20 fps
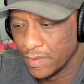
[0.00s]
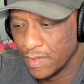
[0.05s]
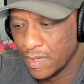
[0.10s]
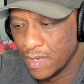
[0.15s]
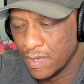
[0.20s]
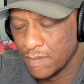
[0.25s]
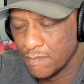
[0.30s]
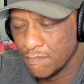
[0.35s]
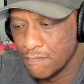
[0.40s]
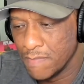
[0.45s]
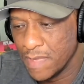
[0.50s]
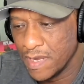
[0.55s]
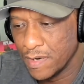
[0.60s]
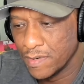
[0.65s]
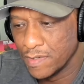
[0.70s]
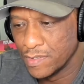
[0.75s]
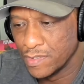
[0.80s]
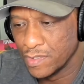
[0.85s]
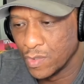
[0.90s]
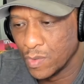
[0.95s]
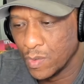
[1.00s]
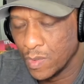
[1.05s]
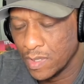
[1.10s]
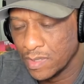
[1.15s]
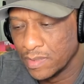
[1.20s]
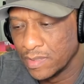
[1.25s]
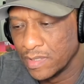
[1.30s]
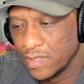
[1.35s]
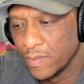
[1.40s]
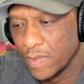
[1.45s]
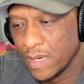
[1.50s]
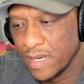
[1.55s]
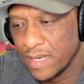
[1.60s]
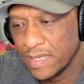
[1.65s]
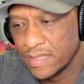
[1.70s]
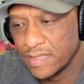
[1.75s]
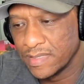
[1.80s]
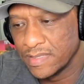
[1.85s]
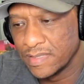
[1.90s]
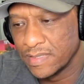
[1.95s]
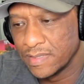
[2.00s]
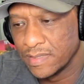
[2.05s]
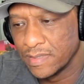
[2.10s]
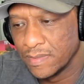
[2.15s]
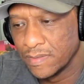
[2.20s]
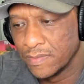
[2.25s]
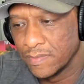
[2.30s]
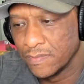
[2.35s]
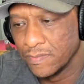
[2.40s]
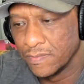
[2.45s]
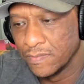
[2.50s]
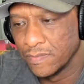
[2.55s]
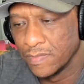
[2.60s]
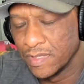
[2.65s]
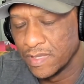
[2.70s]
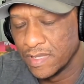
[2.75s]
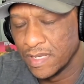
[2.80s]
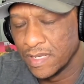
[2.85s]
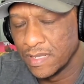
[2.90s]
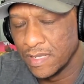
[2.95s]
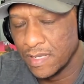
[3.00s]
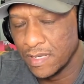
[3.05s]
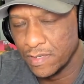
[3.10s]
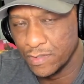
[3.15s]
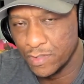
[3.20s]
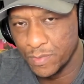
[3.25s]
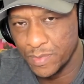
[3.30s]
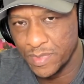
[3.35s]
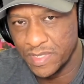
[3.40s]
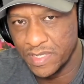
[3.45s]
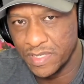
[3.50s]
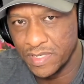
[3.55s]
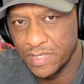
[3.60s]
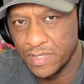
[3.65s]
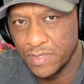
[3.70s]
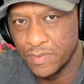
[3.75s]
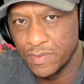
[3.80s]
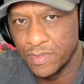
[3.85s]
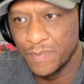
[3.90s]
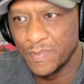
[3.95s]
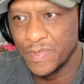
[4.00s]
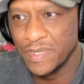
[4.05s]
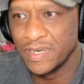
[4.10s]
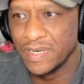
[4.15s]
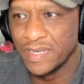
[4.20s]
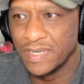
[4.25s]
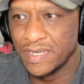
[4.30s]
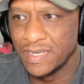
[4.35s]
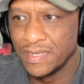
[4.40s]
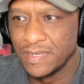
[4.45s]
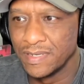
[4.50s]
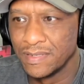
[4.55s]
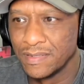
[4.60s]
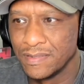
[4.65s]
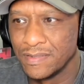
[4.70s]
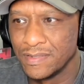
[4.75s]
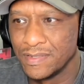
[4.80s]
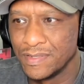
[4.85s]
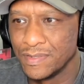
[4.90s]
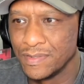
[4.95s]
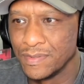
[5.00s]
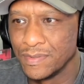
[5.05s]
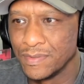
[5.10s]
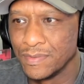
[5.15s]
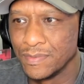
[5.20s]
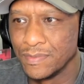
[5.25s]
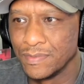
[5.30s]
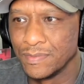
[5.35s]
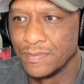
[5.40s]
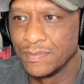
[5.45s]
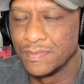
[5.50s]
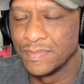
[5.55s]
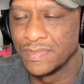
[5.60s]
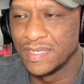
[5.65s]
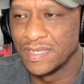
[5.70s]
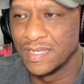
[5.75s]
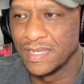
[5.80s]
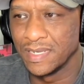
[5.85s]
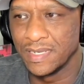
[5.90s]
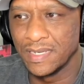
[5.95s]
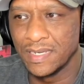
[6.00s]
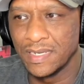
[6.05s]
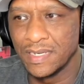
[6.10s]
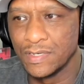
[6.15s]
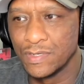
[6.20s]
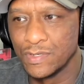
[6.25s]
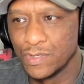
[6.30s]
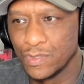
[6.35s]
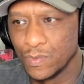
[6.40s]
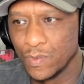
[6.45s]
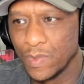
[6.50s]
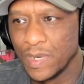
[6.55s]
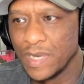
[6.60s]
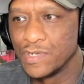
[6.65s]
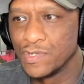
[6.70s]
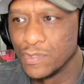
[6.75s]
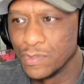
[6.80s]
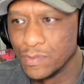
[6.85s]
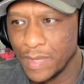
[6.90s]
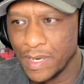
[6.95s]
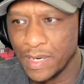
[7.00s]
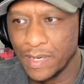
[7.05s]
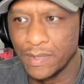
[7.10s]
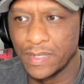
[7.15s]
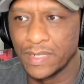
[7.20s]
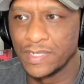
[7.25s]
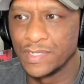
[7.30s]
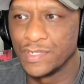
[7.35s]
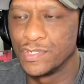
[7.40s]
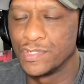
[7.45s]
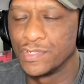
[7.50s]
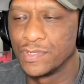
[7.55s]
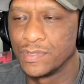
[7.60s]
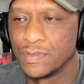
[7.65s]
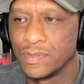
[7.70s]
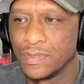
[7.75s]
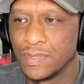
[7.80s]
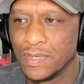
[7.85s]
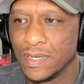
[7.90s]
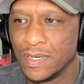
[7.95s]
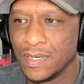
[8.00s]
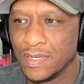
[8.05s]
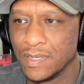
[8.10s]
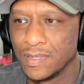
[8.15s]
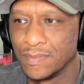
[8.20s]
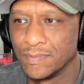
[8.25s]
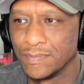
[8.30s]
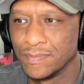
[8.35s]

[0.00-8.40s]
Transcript: marriage equality rights within the LGBTQ community to say like interracial marriage, and